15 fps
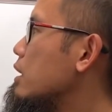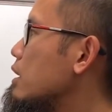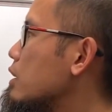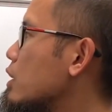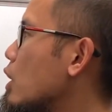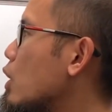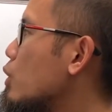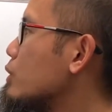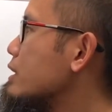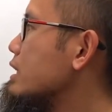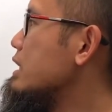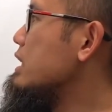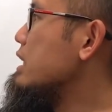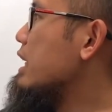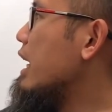
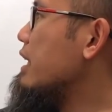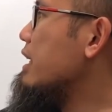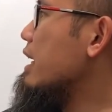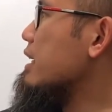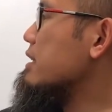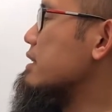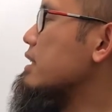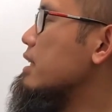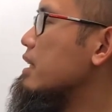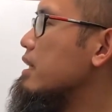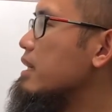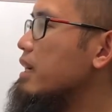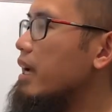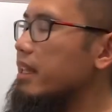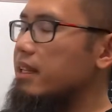cosecant x,
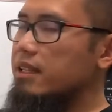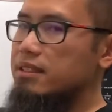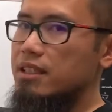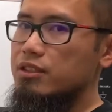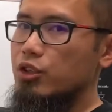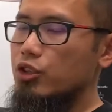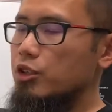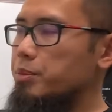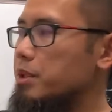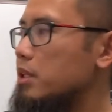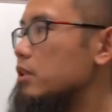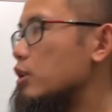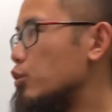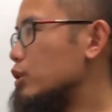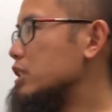and this is going to be
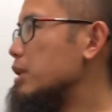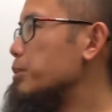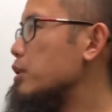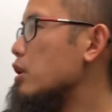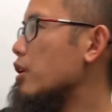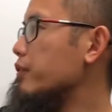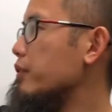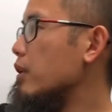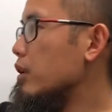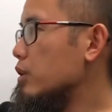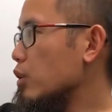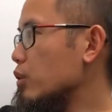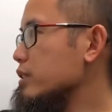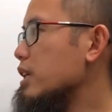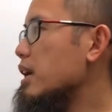the reciprocal of
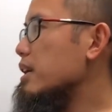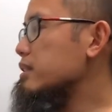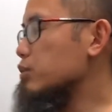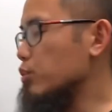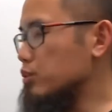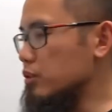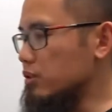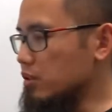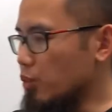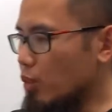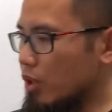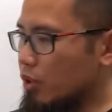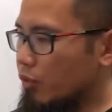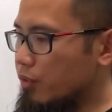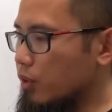cosine x, which is the
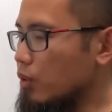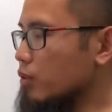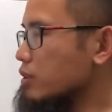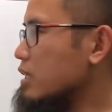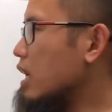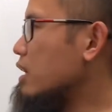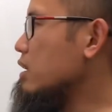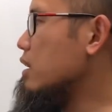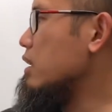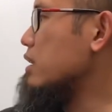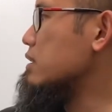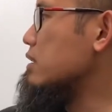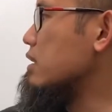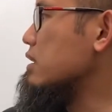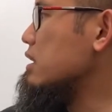one over cosine, and
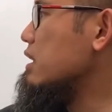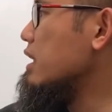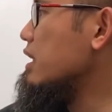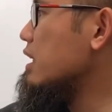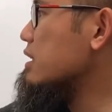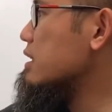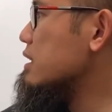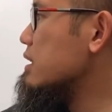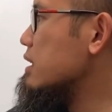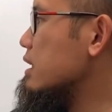that's the secant x,